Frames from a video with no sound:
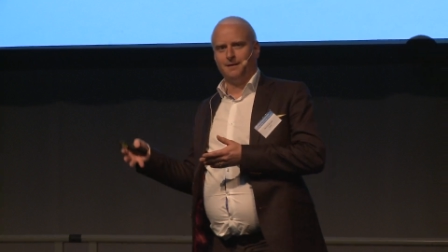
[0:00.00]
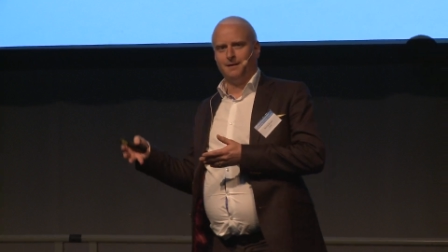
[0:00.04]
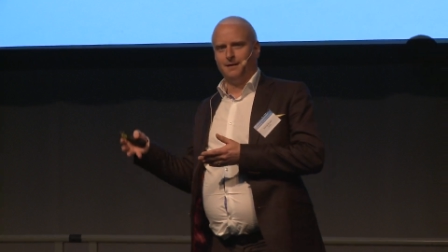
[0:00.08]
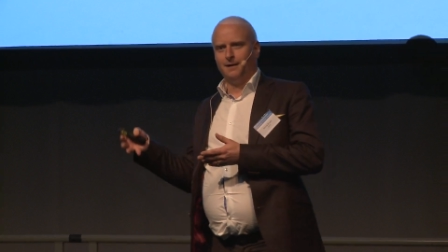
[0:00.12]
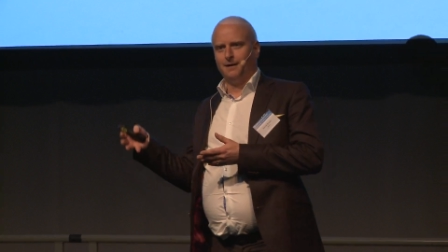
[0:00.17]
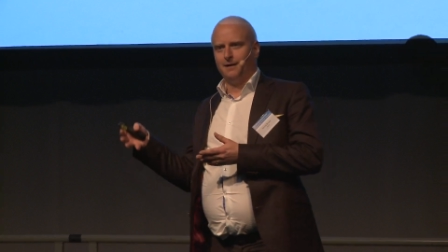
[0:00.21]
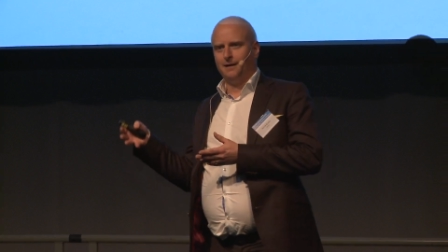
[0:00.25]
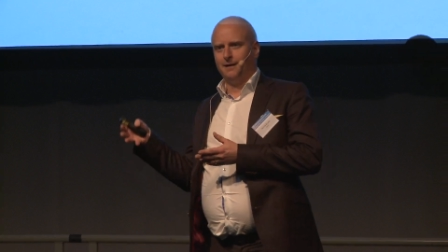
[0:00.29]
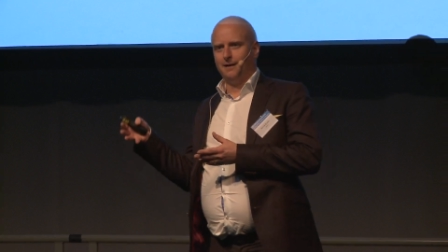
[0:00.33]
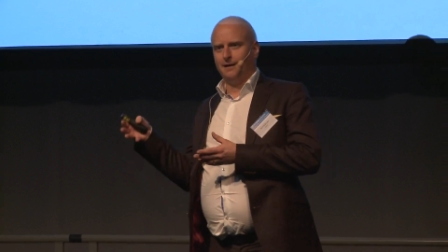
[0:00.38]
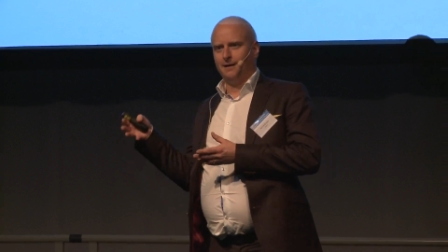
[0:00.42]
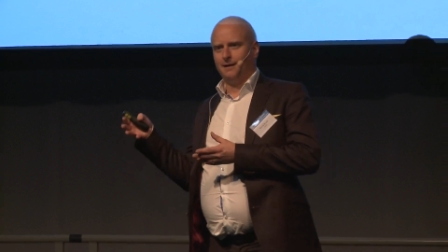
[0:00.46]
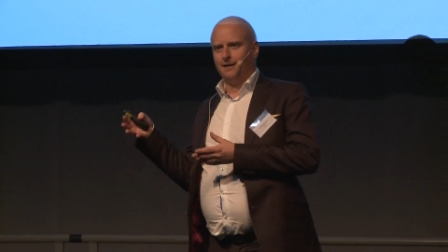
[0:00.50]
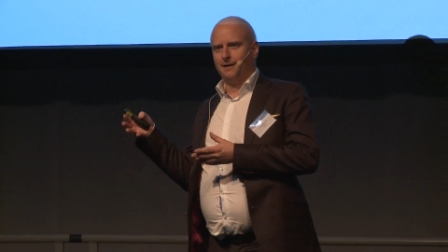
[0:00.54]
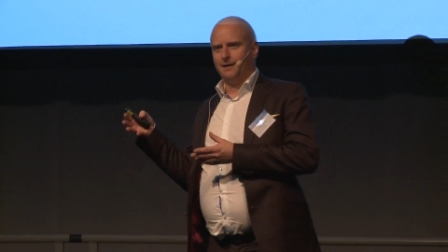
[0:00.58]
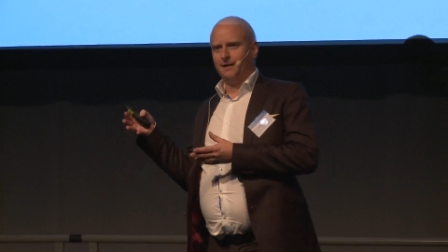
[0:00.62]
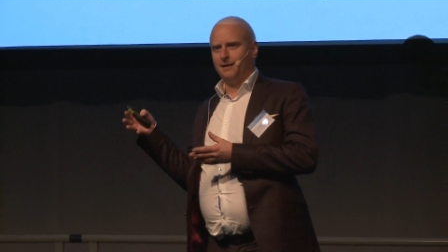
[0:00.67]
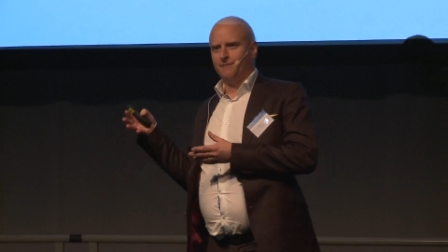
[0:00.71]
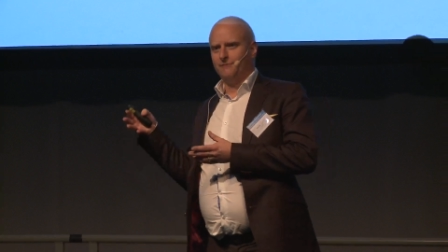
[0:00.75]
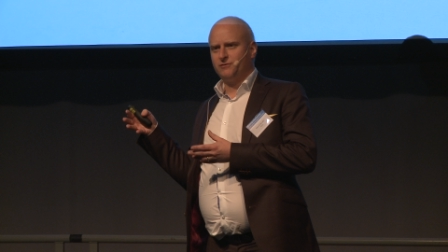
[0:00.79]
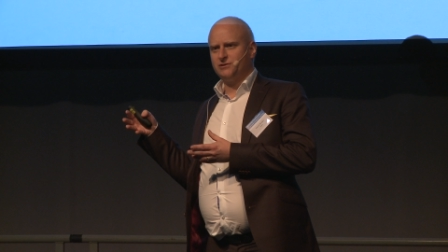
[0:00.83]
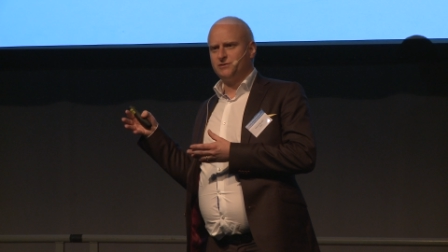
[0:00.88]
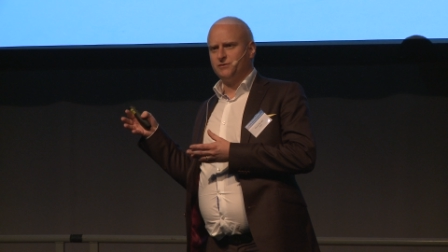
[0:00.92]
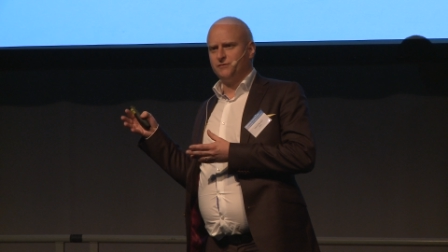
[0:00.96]
and
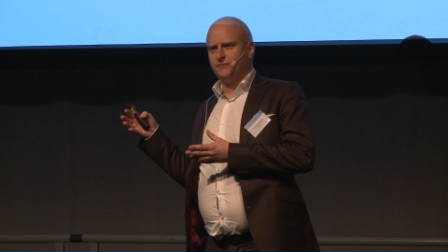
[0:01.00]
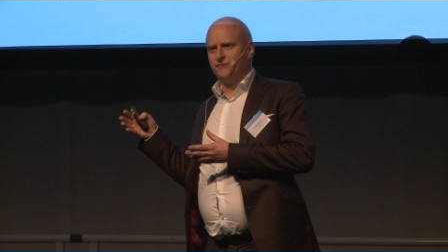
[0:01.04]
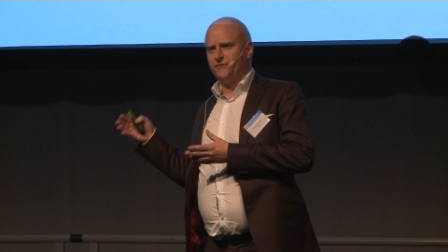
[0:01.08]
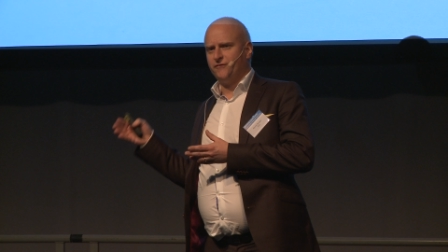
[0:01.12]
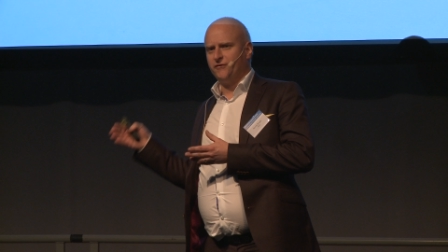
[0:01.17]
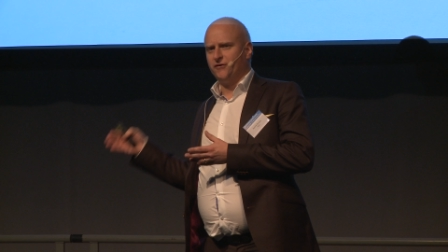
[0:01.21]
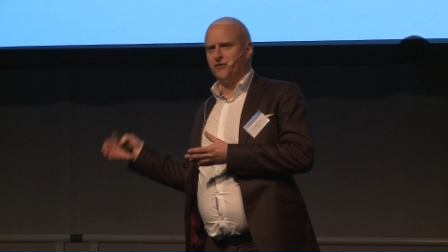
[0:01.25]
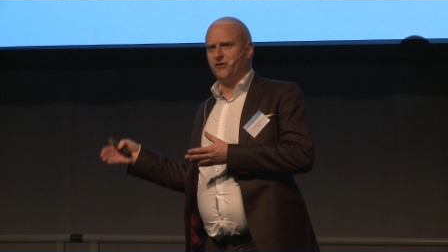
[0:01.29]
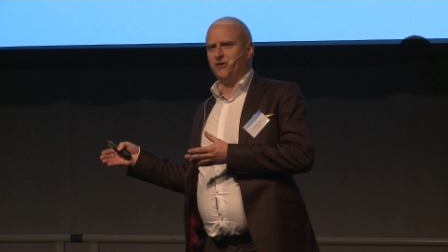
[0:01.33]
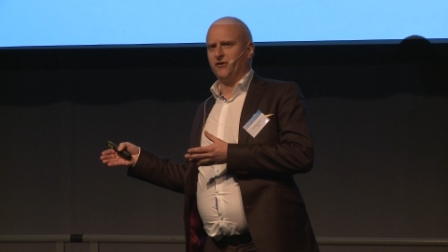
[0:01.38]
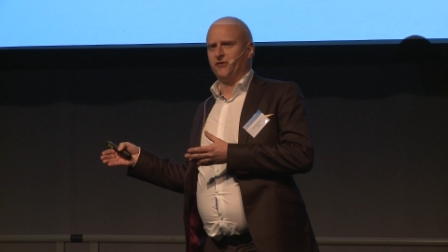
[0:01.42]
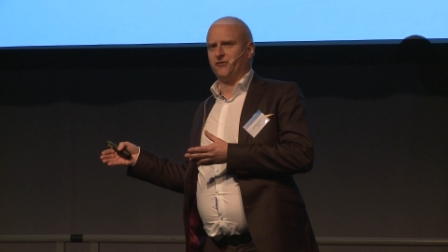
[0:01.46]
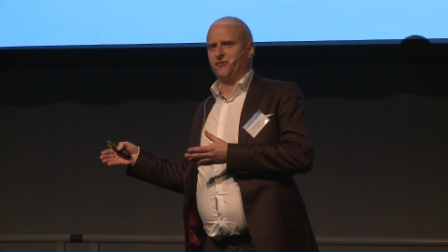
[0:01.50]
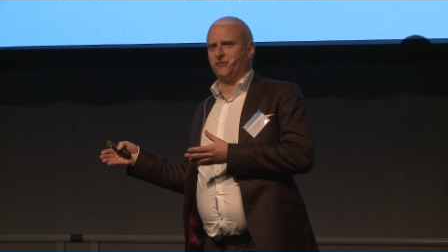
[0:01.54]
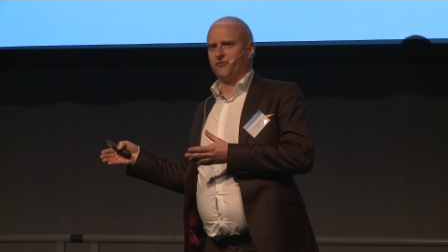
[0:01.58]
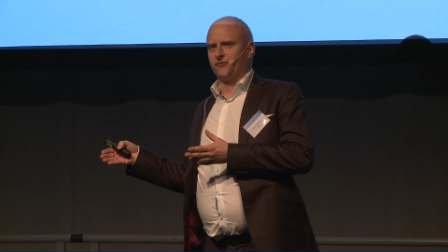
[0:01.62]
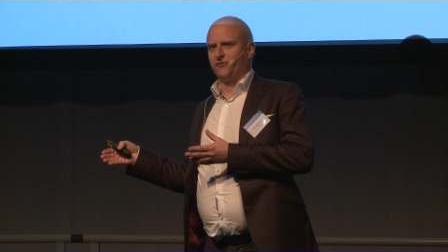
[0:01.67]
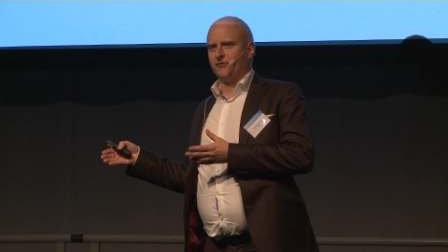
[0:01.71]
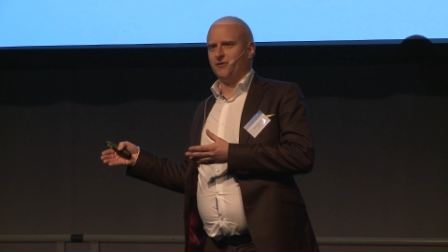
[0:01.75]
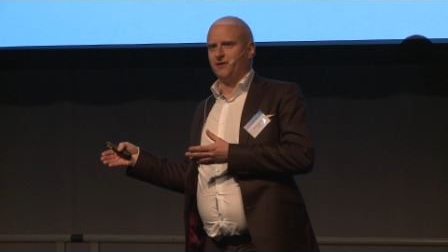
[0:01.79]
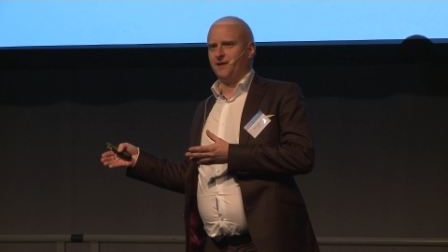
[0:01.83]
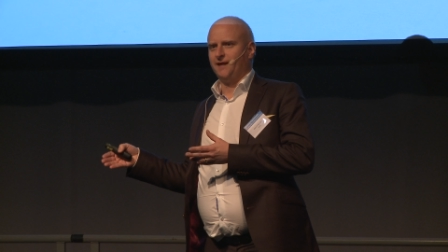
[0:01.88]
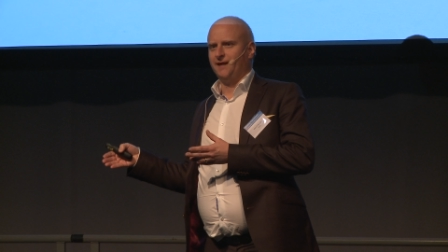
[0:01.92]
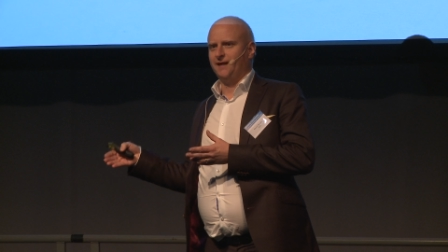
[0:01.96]
there was a
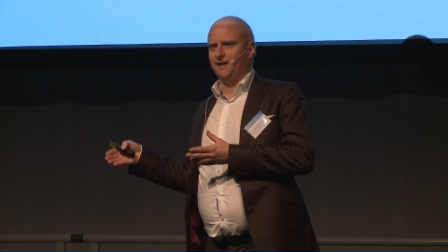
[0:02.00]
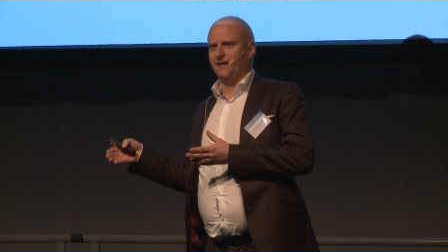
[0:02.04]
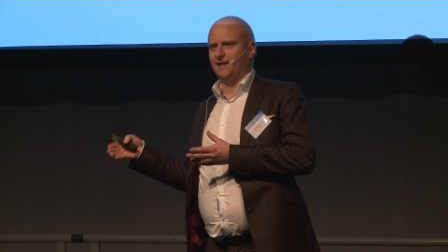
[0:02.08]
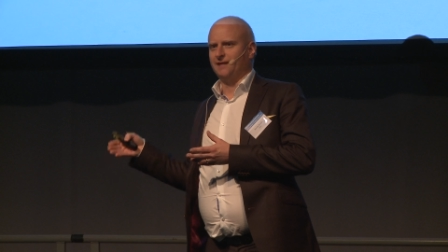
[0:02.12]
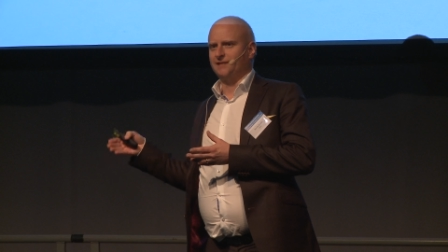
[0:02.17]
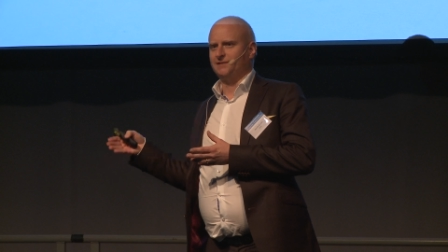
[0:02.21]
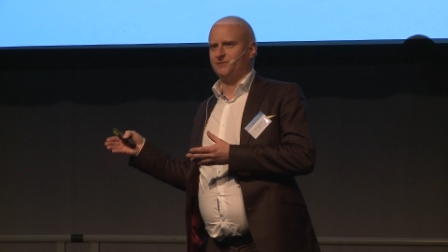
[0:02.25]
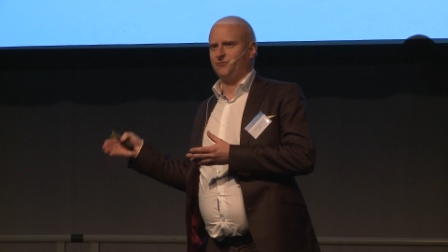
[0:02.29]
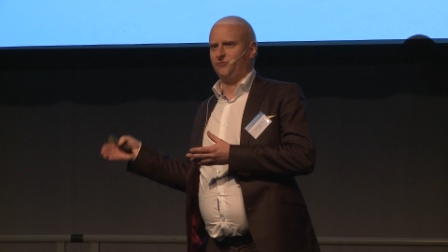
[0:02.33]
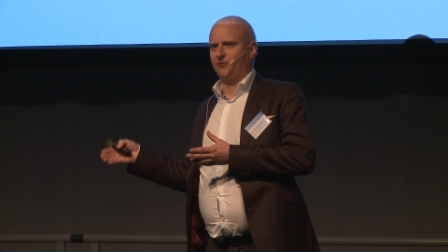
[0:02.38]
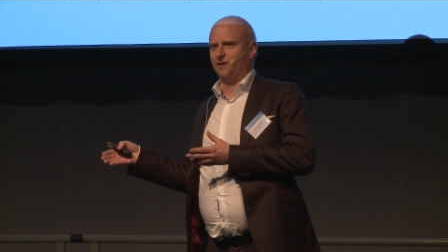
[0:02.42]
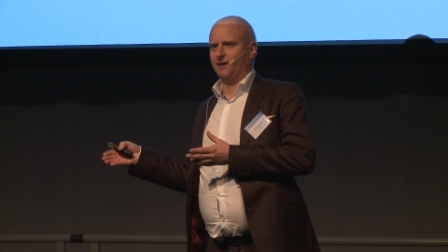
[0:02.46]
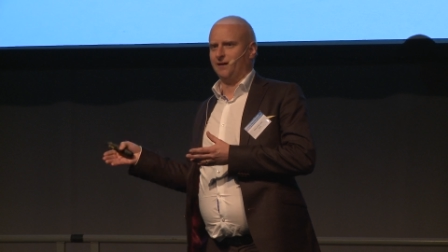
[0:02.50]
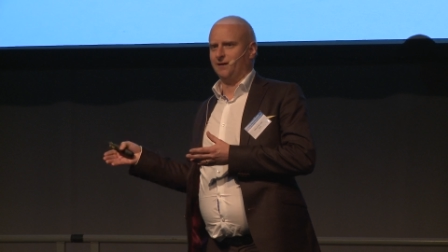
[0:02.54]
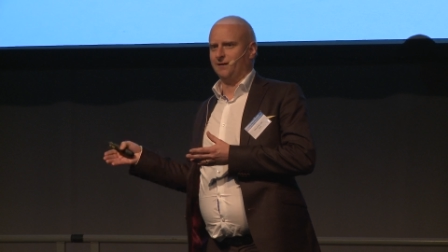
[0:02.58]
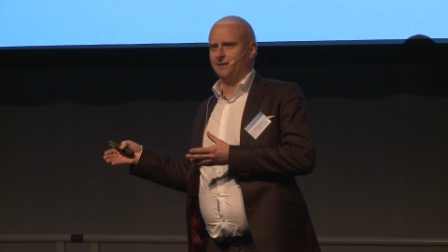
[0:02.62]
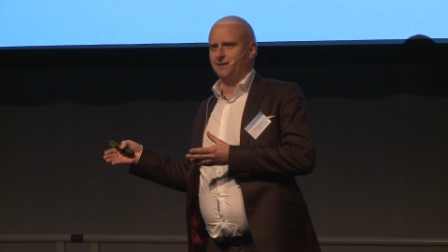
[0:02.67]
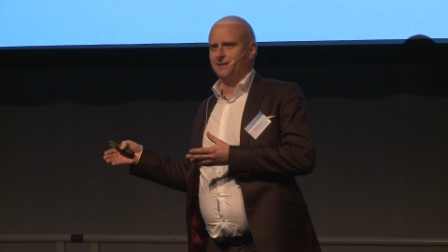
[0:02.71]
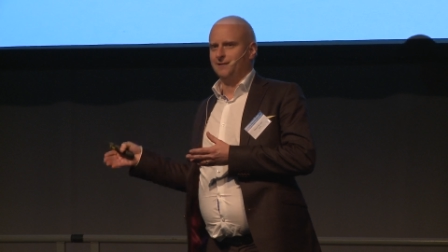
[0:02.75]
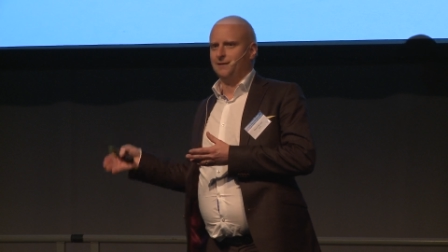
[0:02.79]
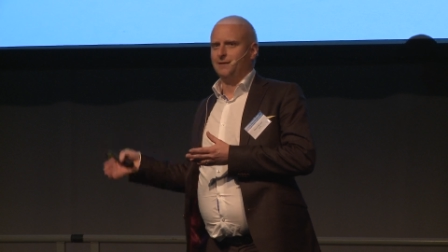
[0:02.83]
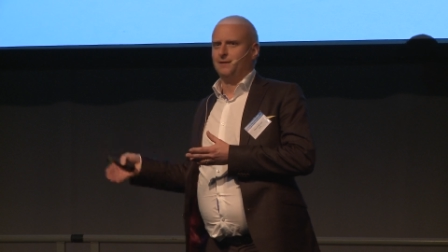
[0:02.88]
first industrial